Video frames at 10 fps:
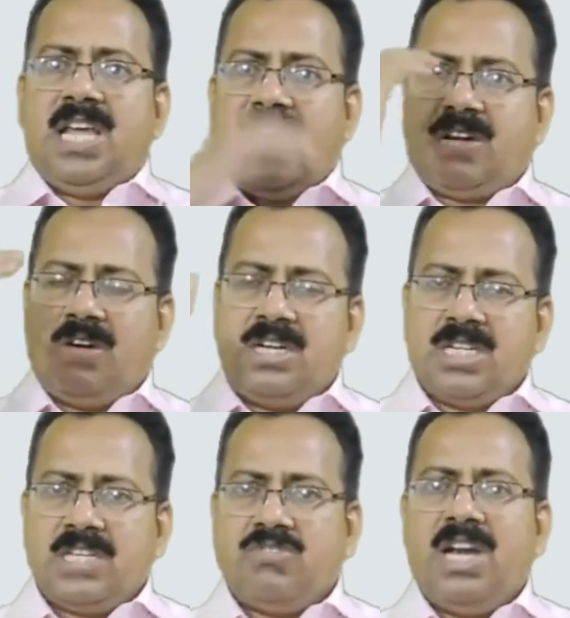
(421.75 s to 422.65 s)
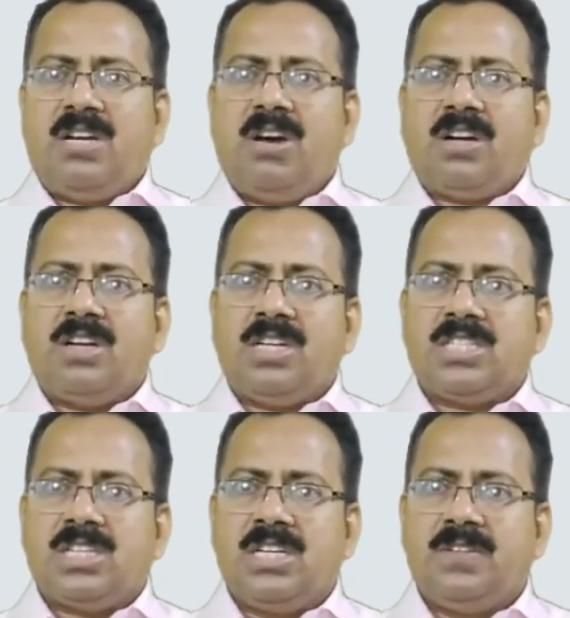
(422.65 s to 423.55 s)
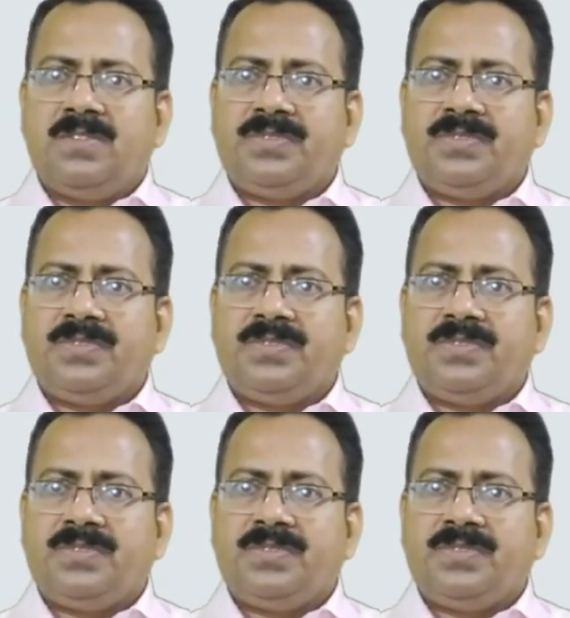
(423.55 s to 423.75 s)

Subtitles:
there are contractual doctors.